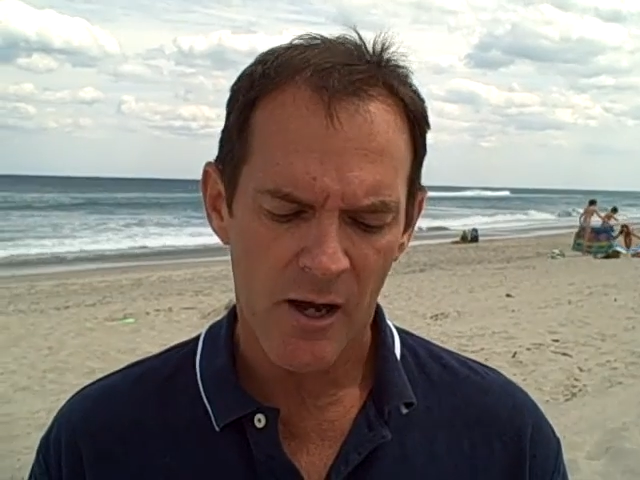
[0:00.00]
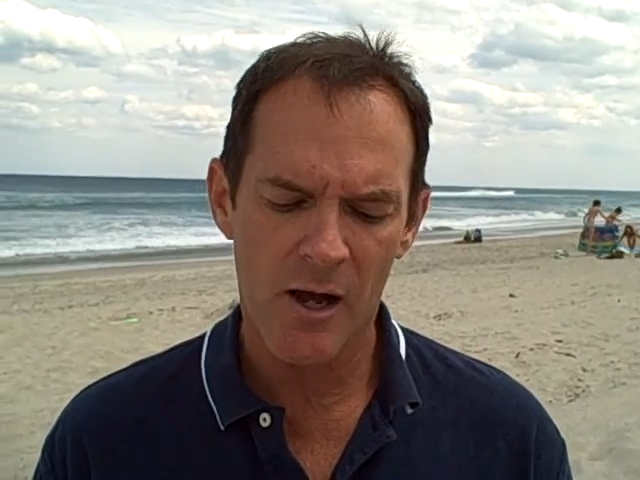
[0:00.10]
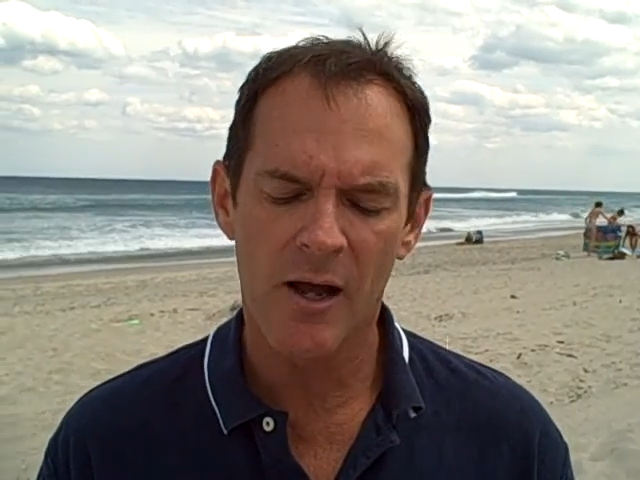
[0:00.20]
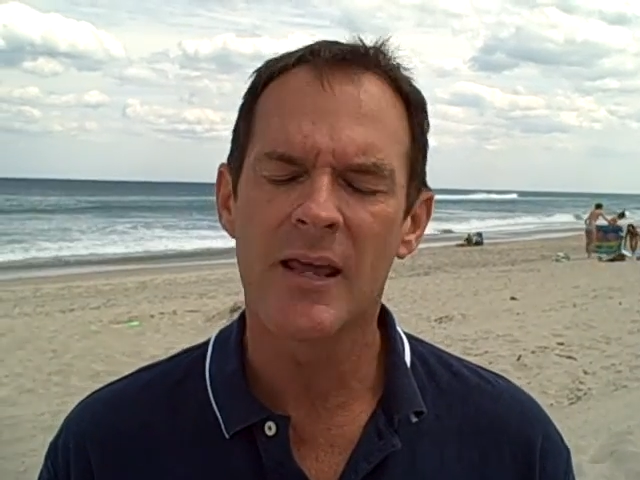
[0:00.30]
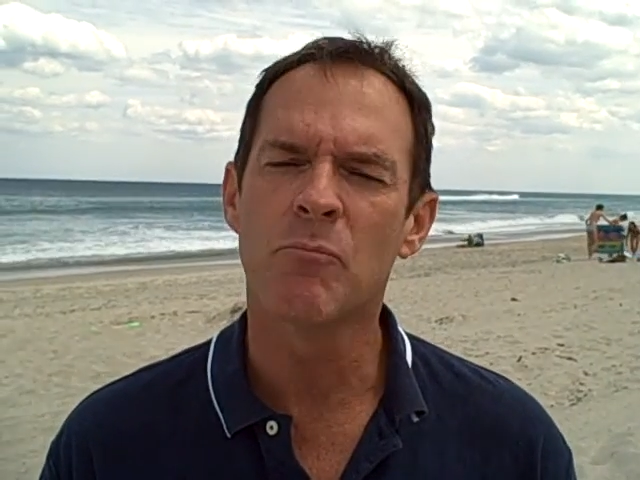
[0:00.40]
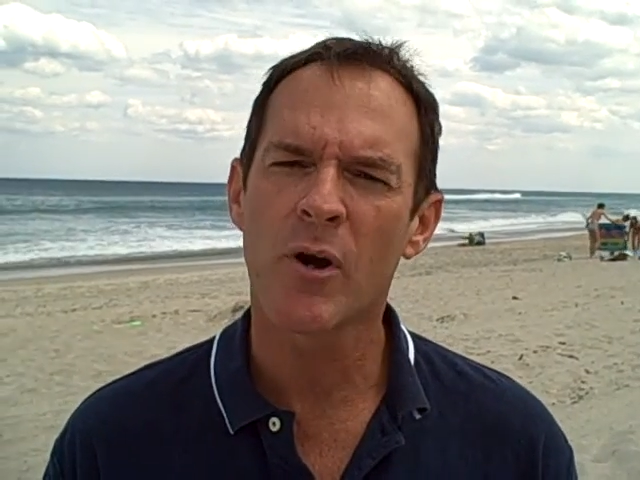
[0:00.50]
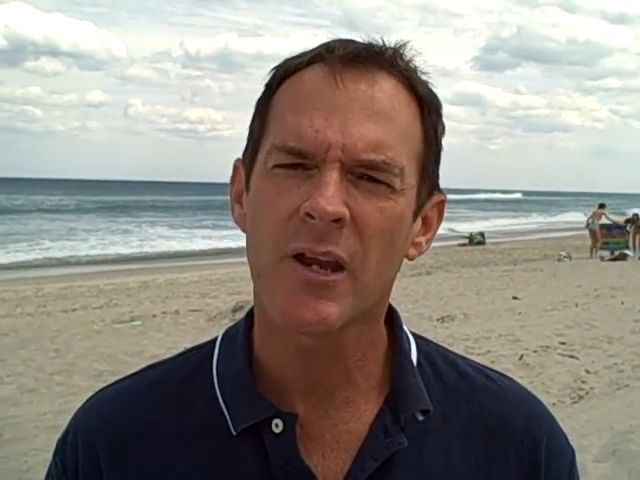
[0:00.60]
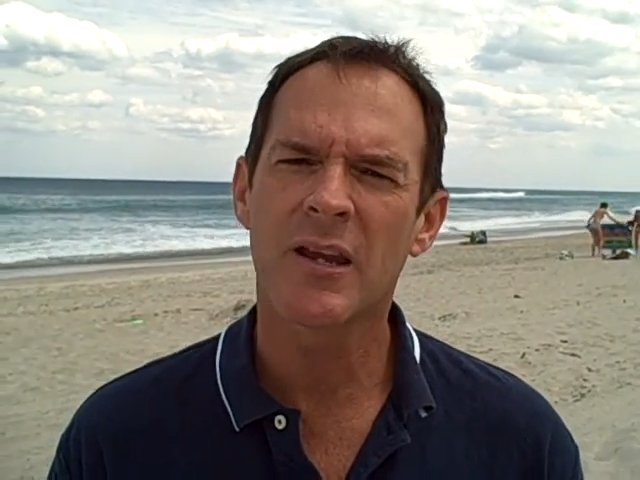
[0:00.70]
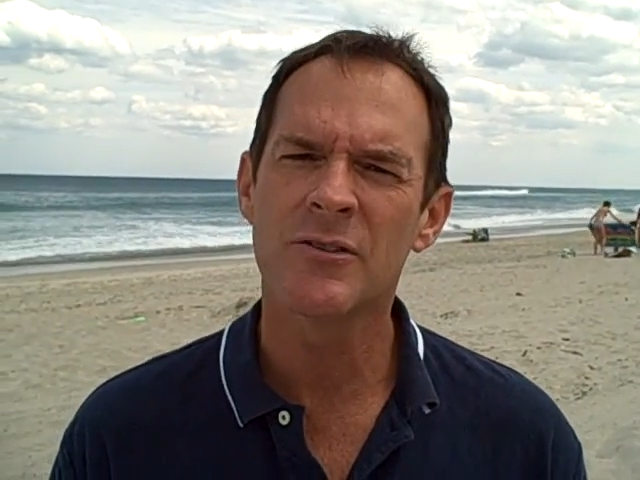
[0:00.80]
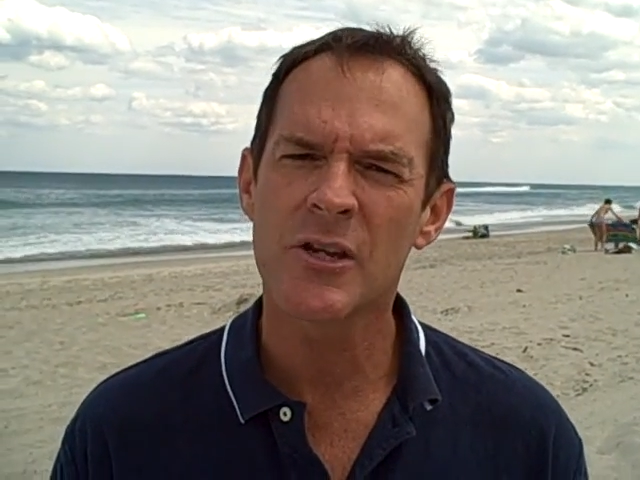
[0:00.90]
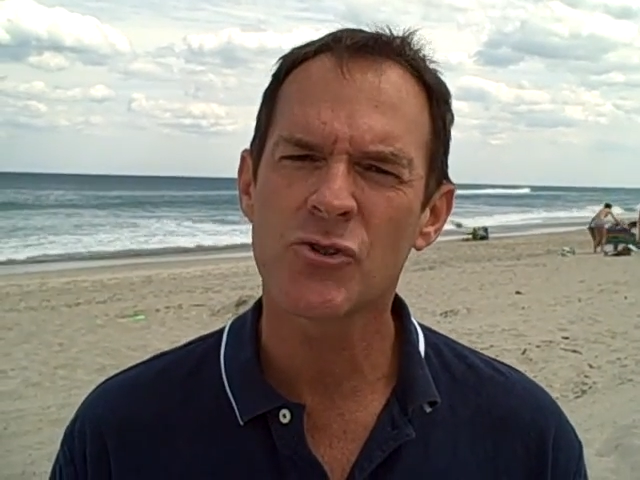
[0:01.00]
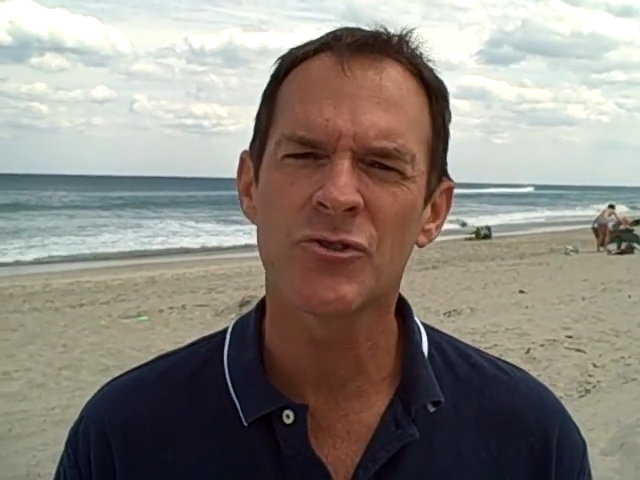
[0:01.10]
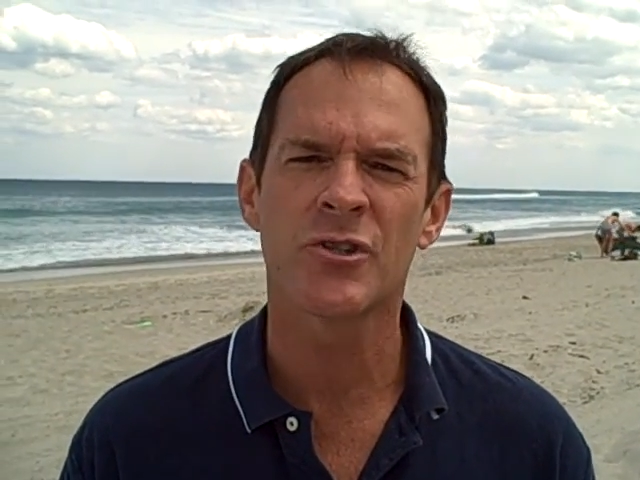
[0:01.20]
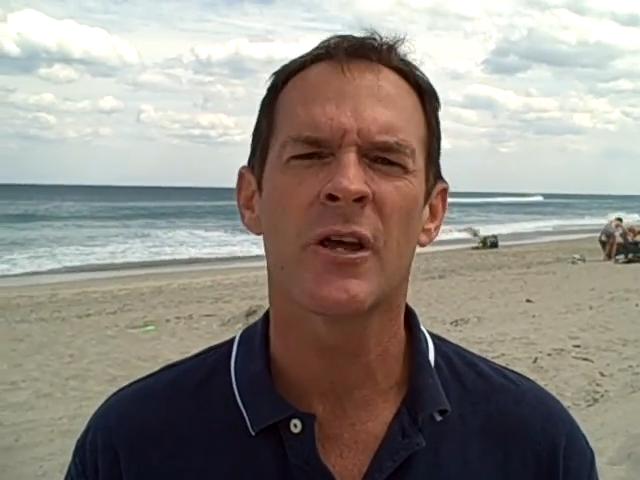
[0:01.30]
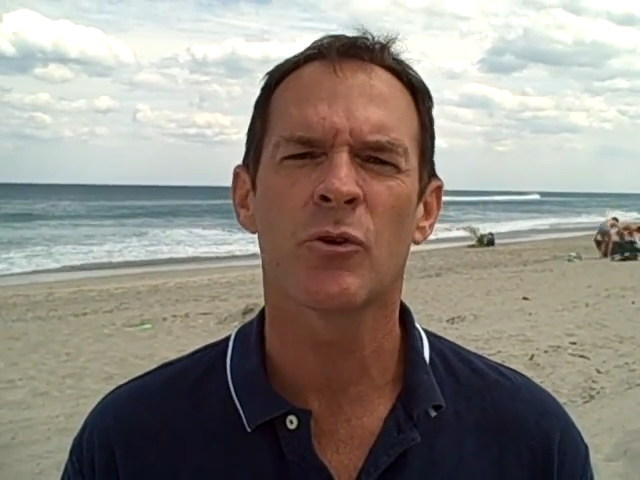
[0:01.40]
and market
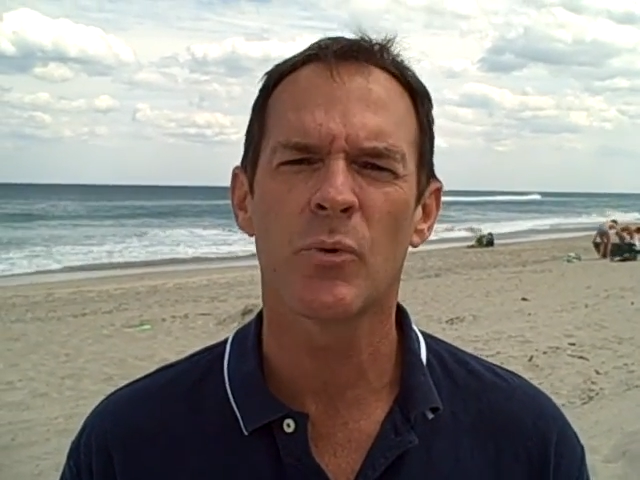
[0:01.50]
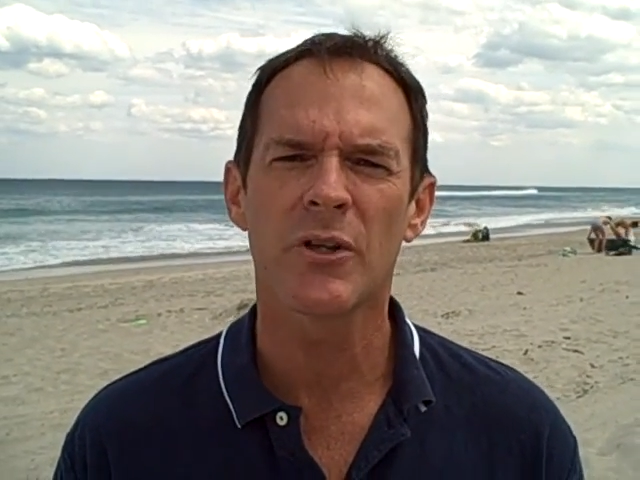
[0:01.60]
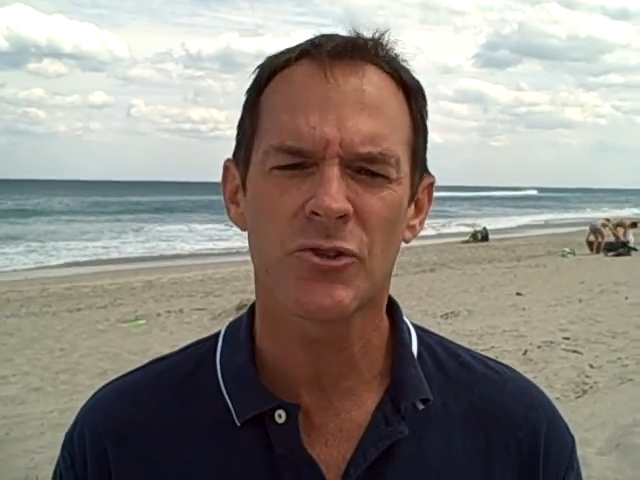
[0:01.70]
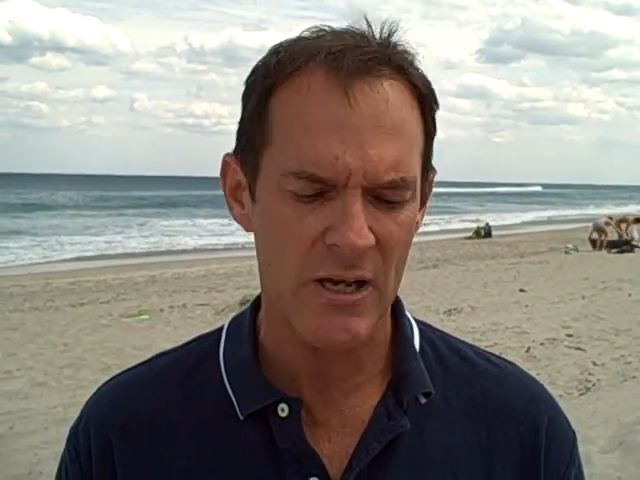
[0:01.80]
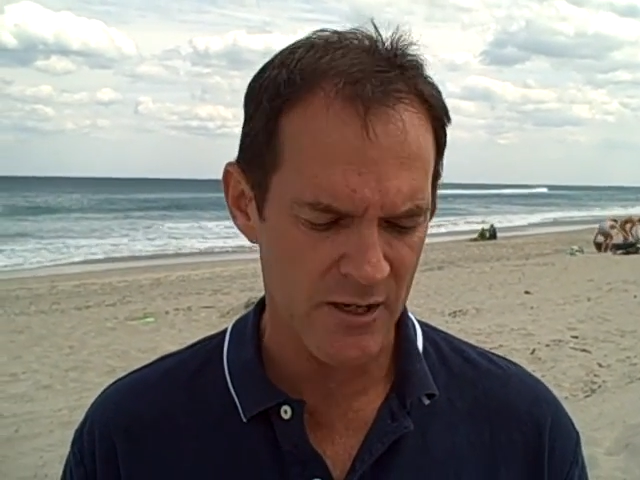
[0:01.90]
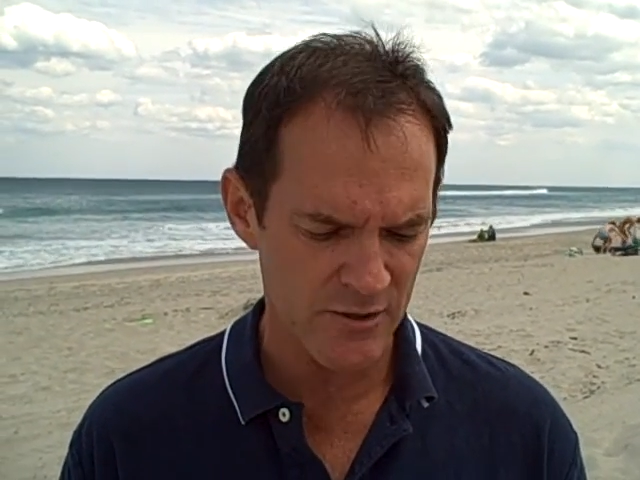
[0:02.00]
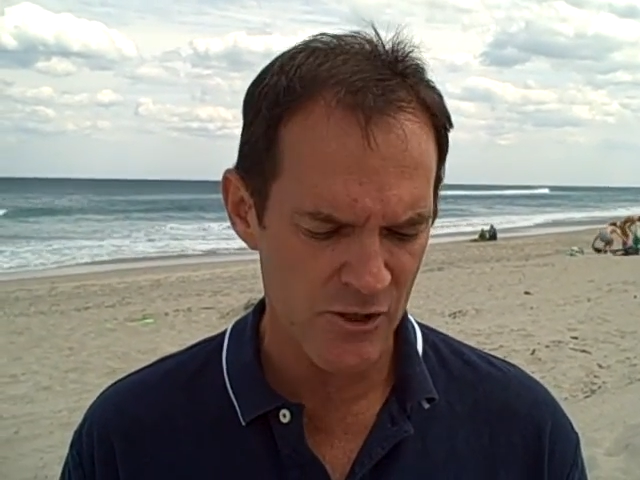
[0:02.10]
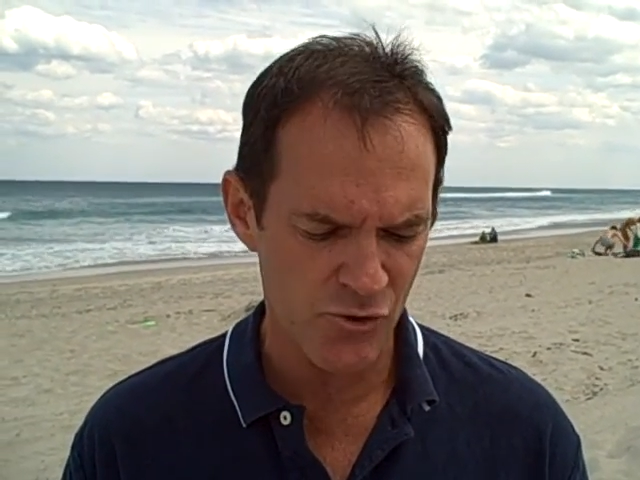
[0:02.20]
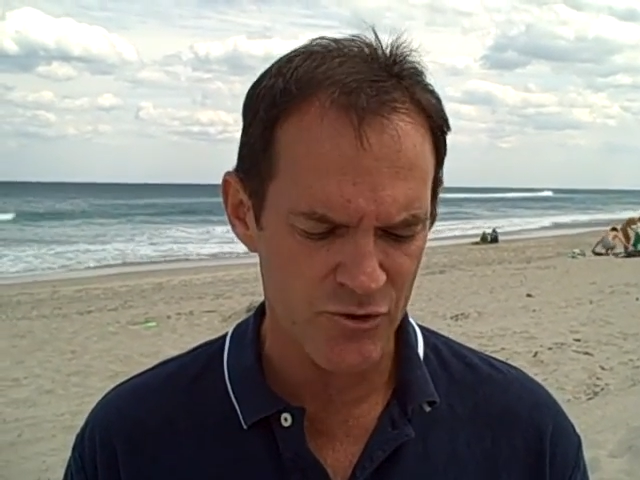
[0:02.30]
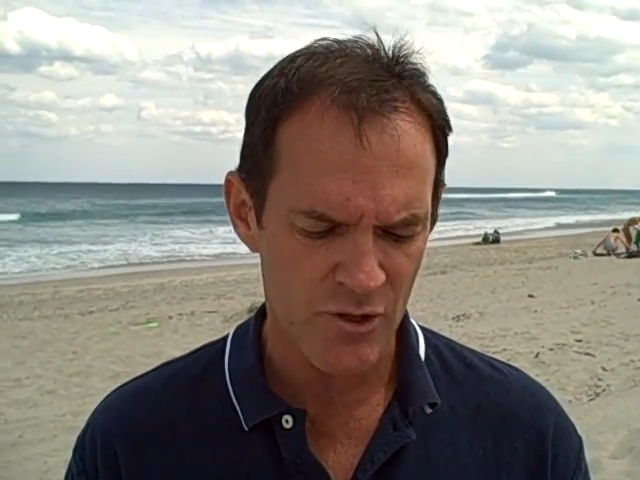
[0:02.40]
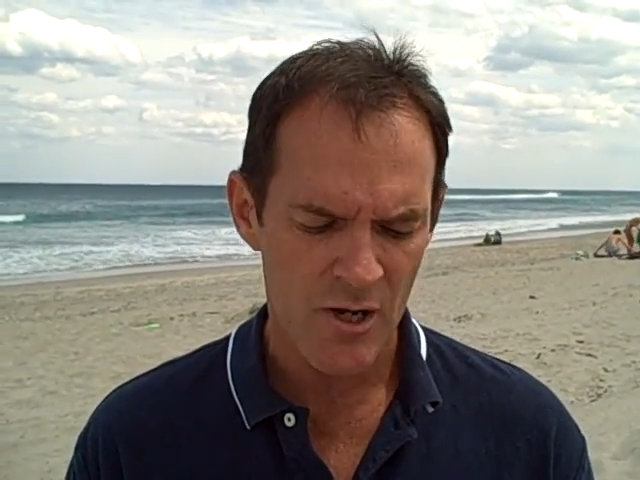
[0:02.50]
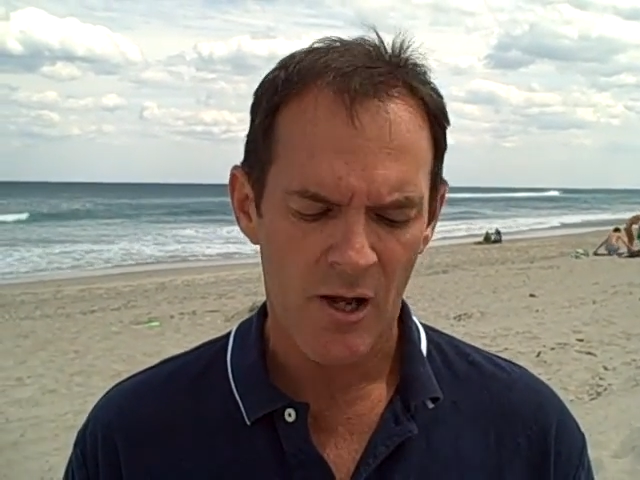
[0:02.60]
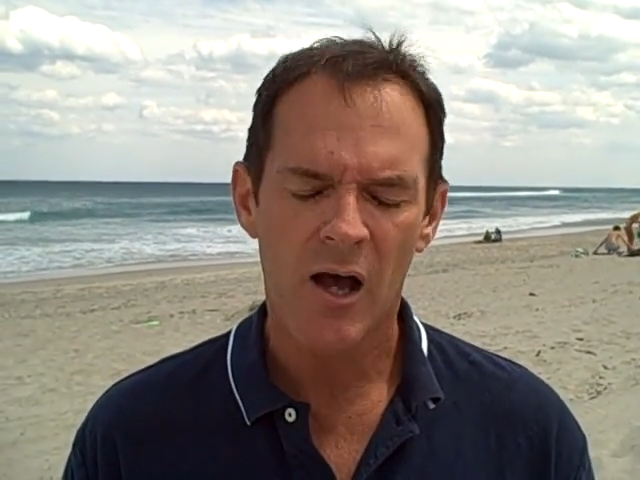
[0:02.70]
conditions and other real estate conditions